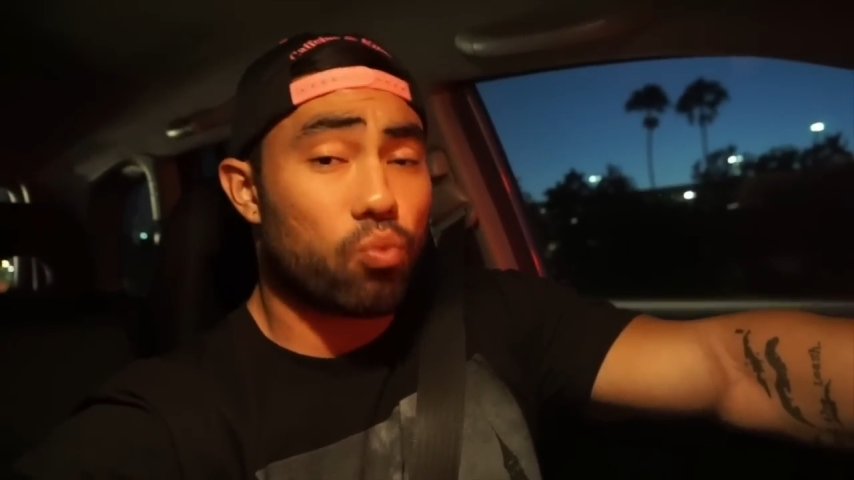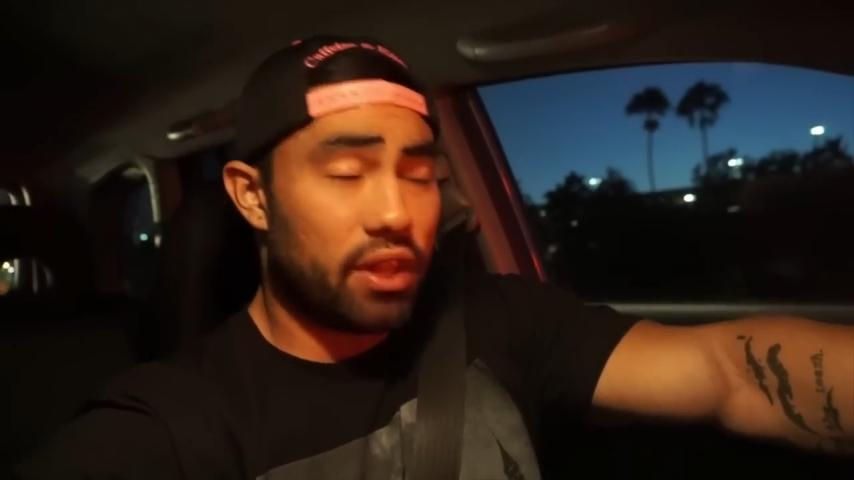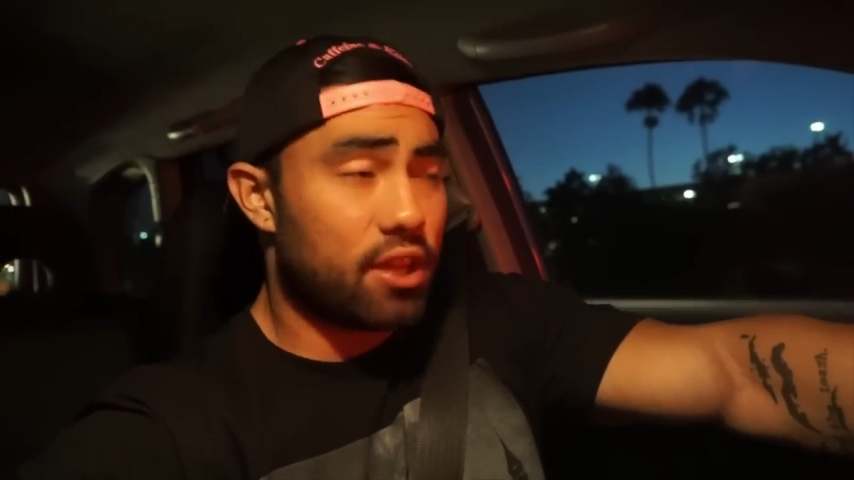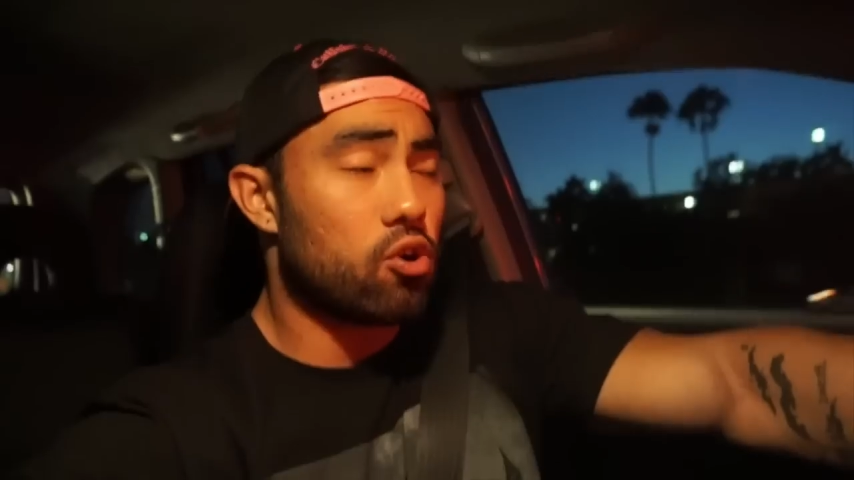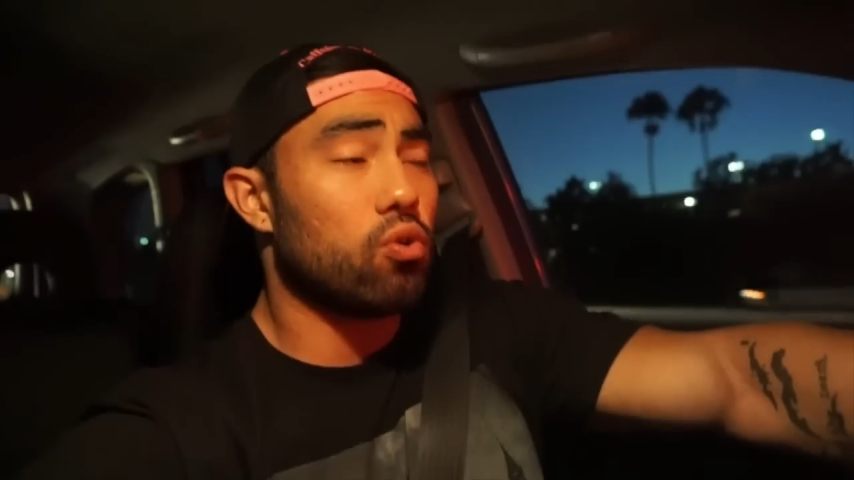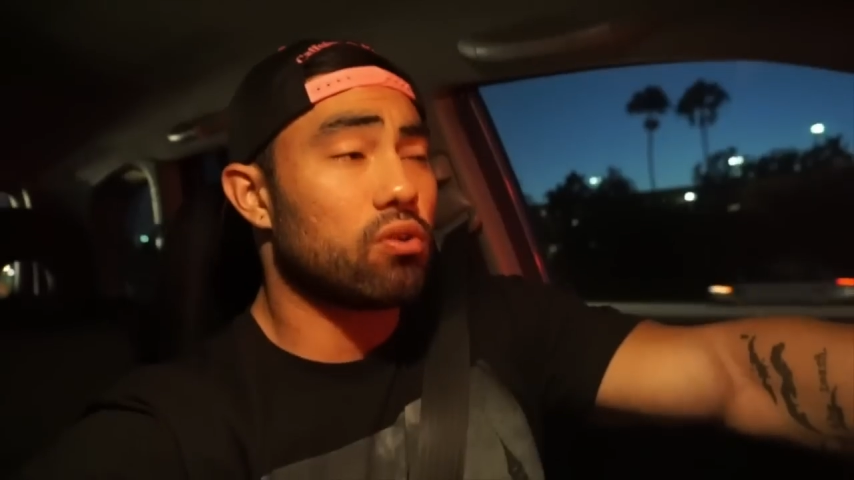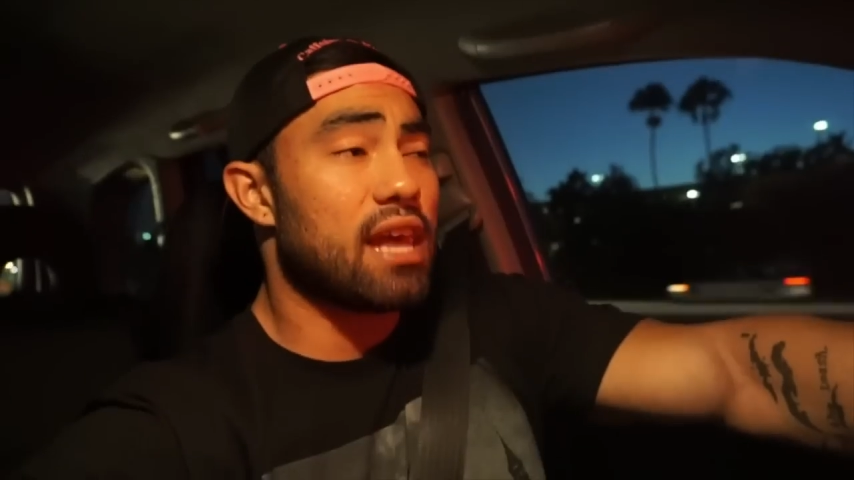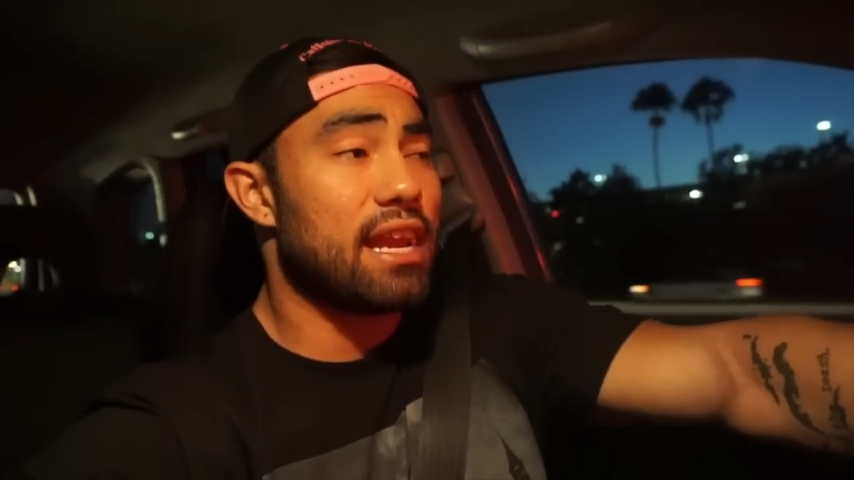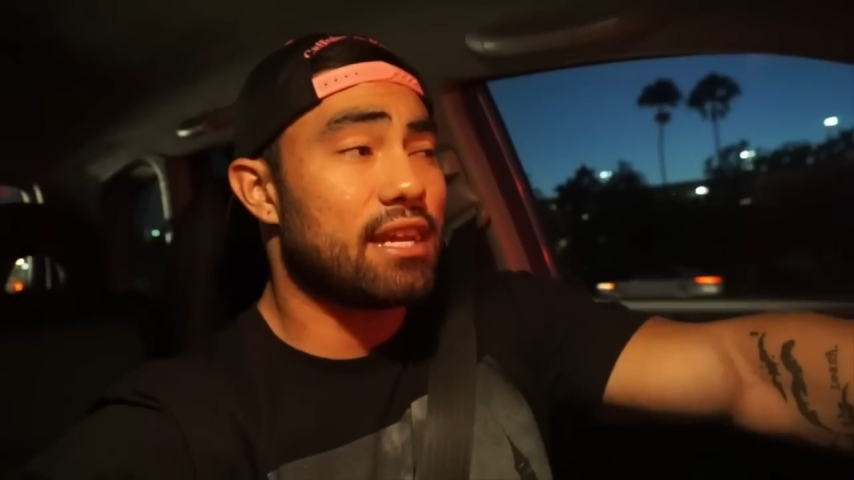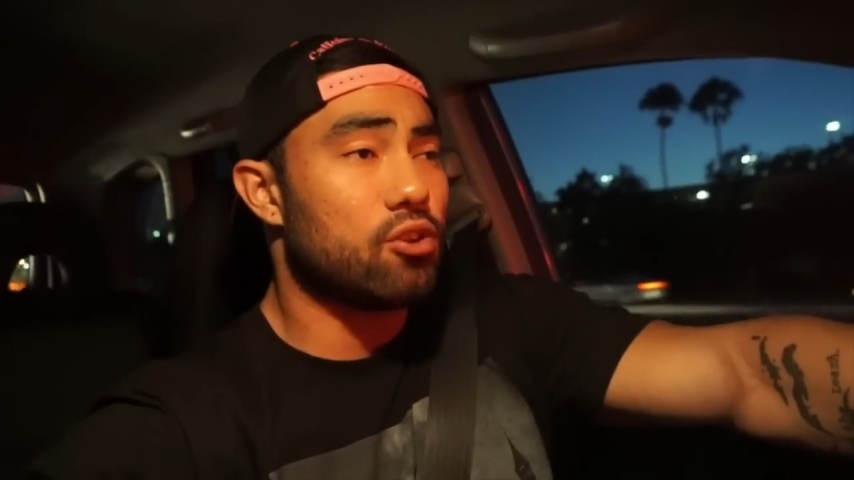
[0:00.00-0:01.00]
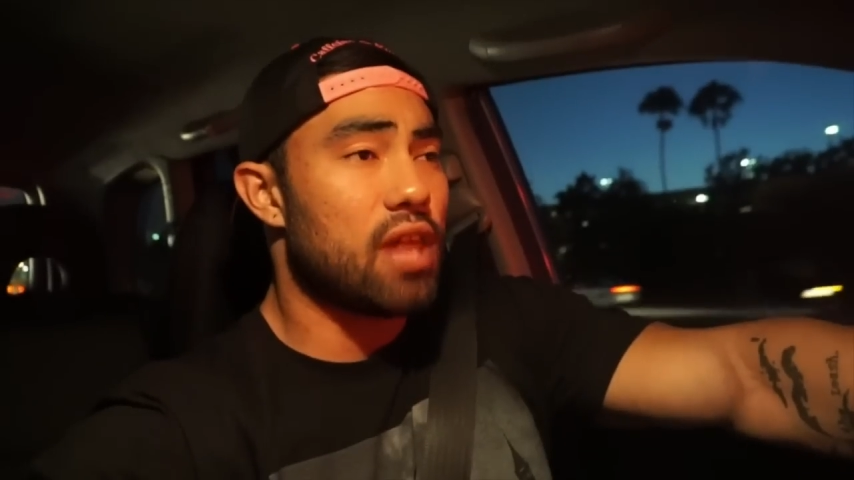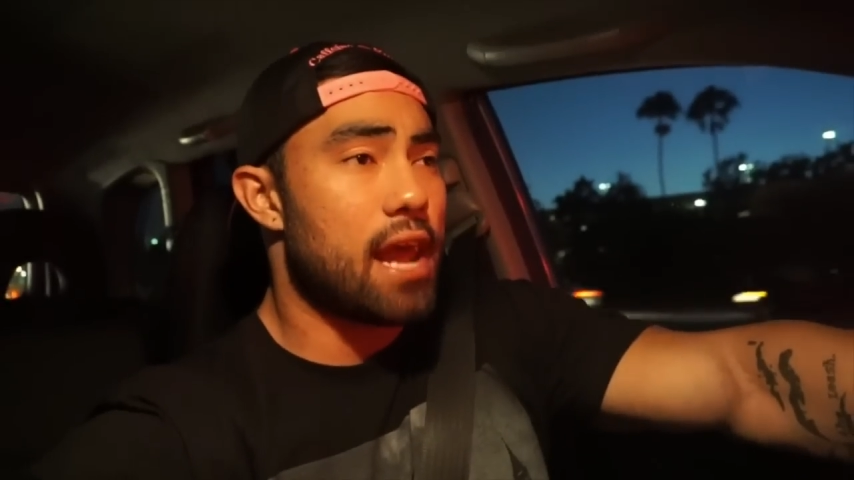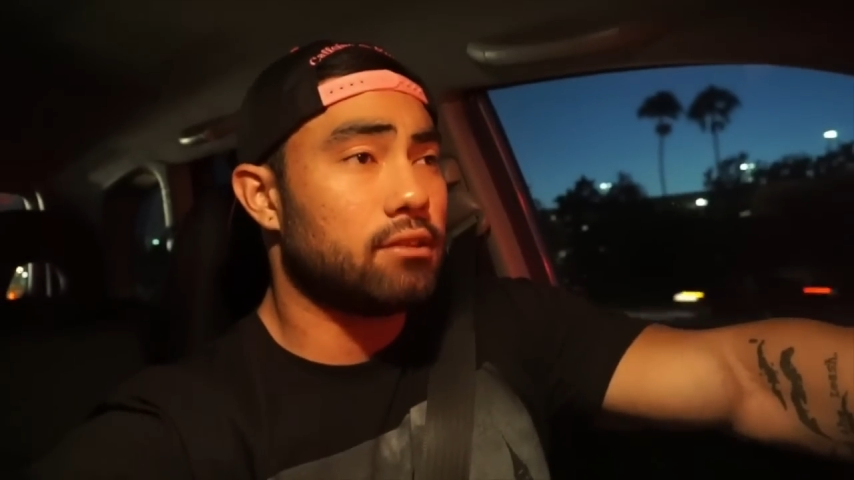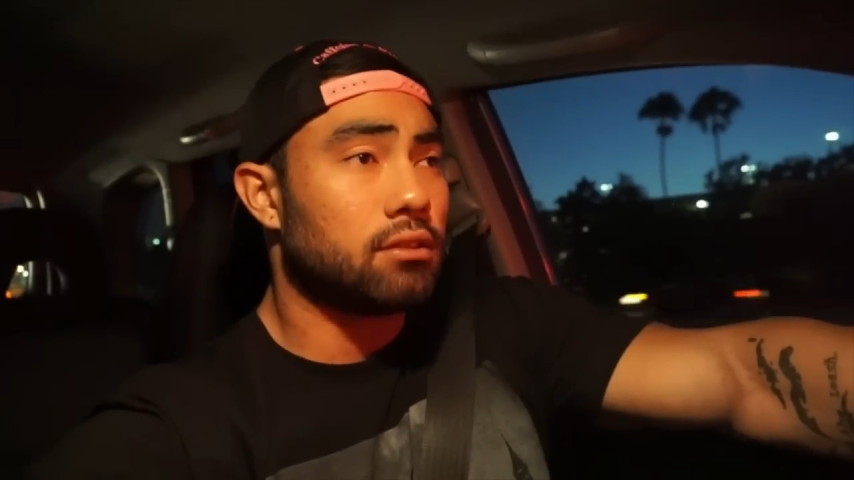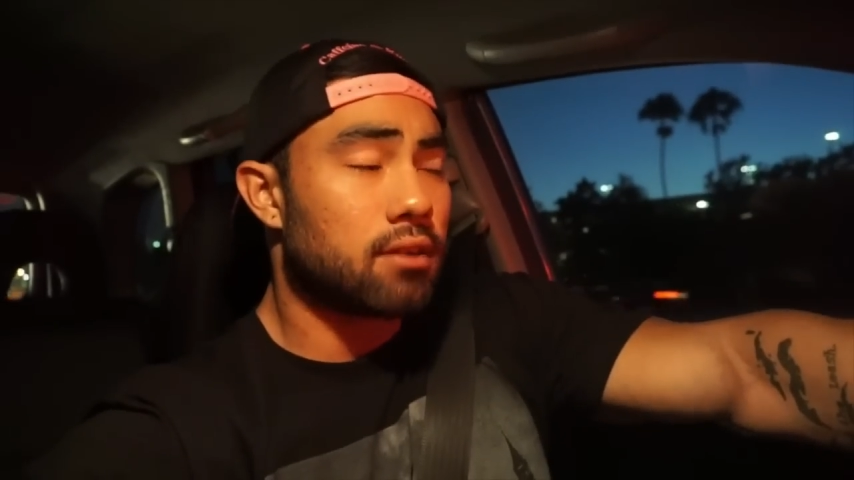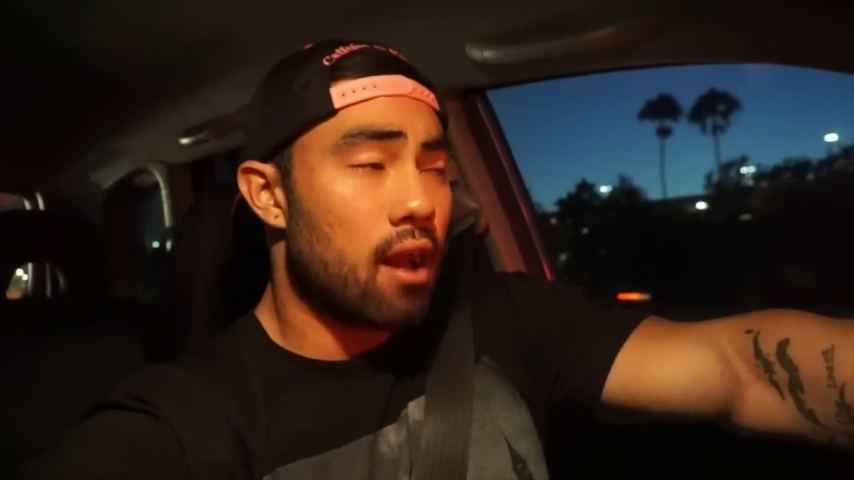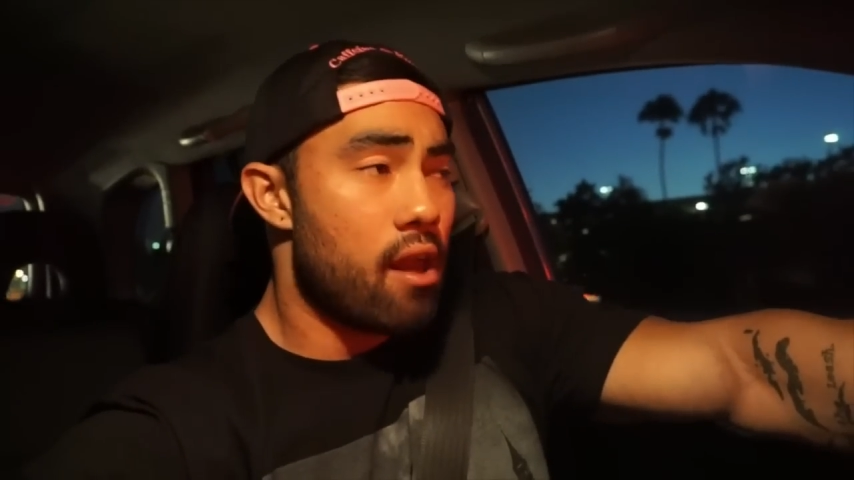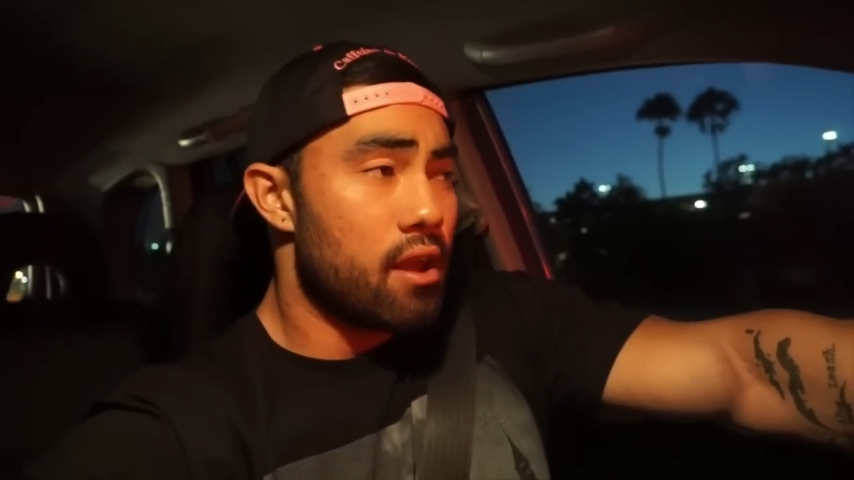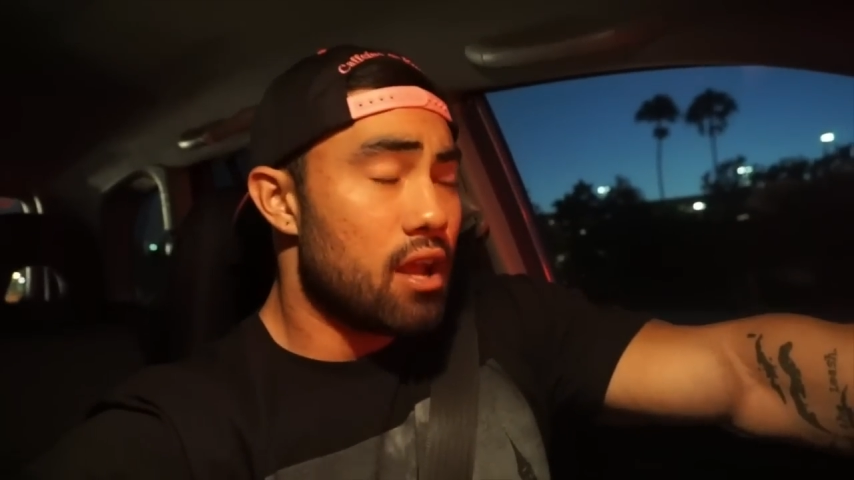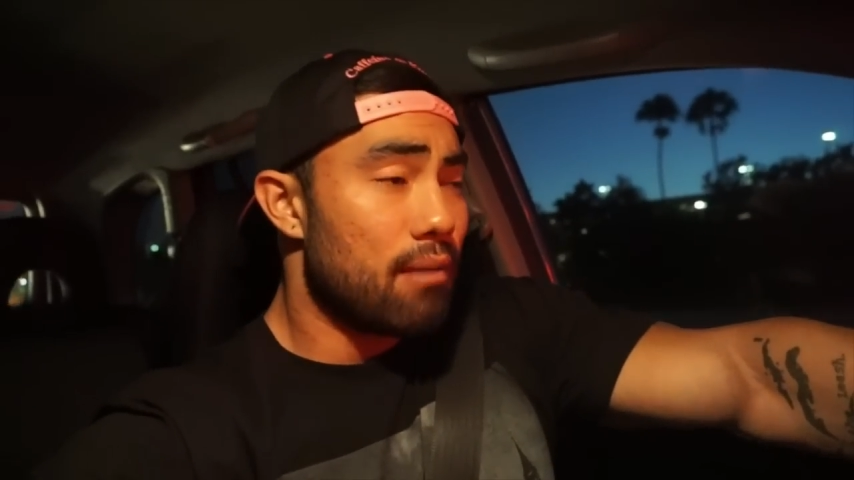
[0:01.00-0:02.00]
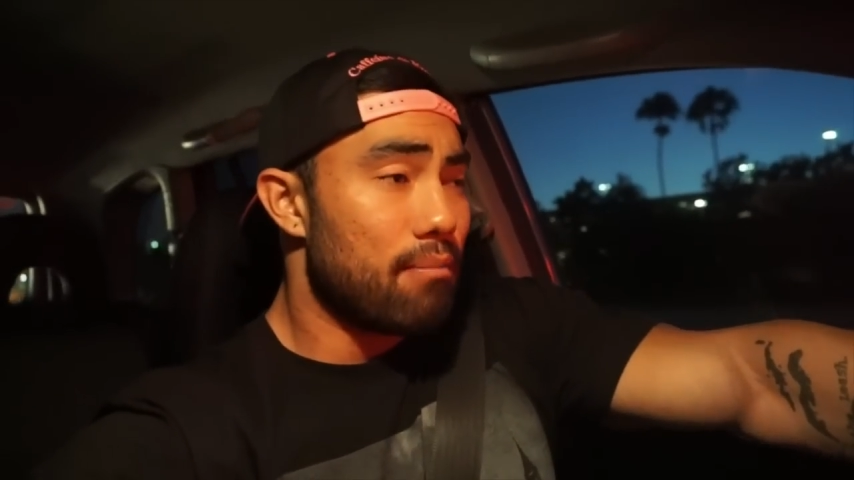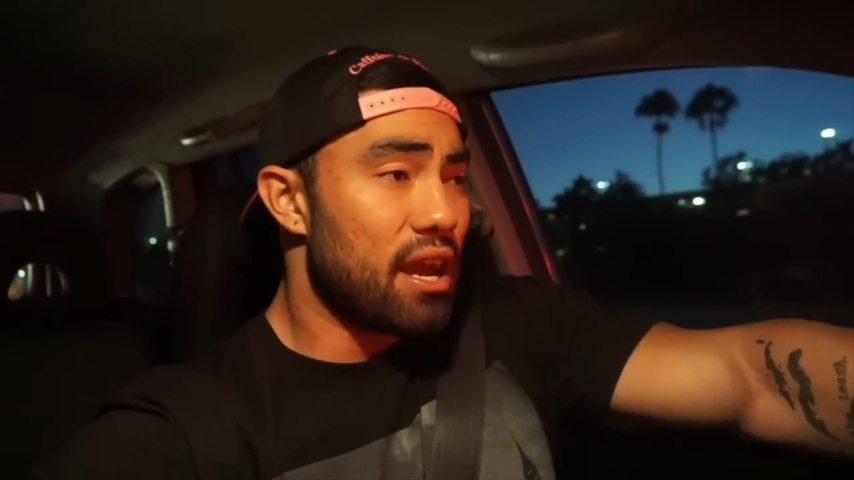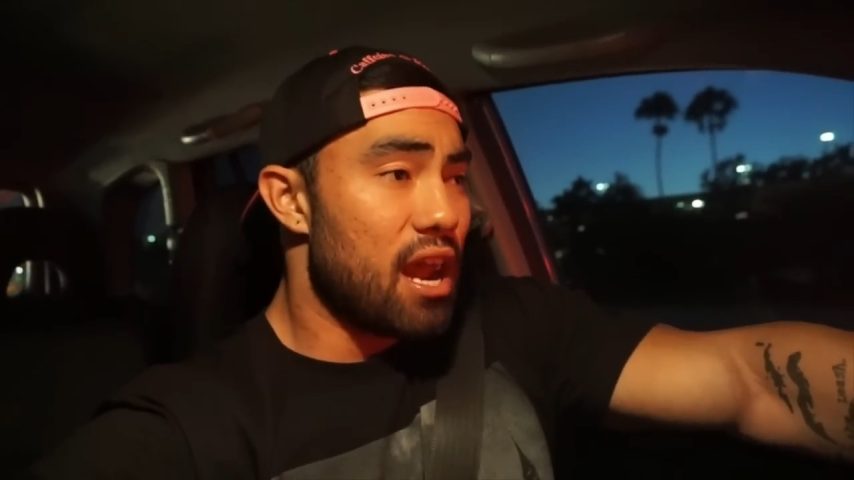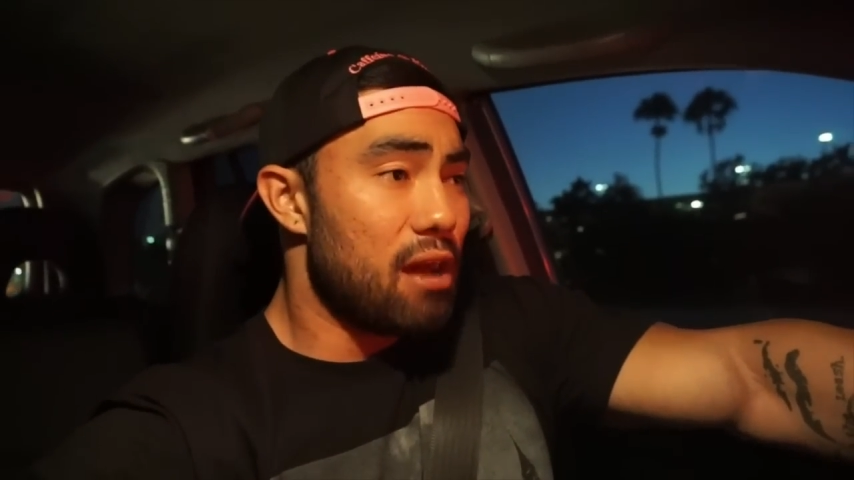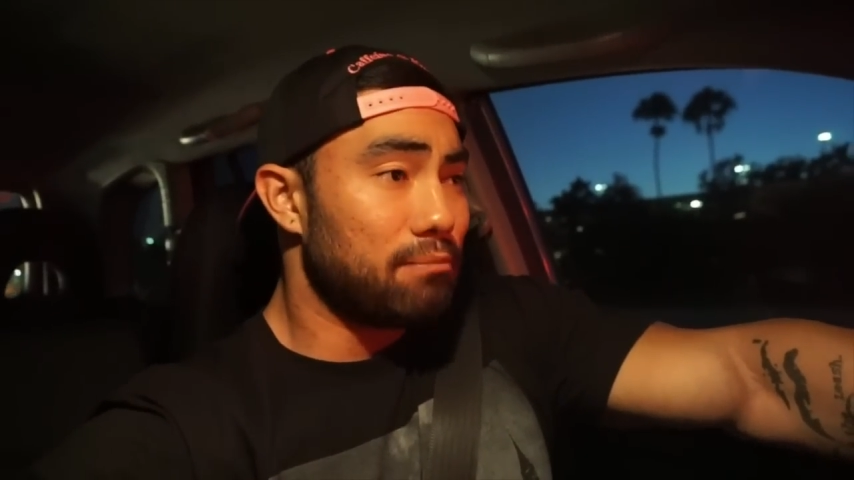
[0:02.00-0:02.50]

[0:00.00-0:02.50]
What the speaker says: really cool that he could do that. But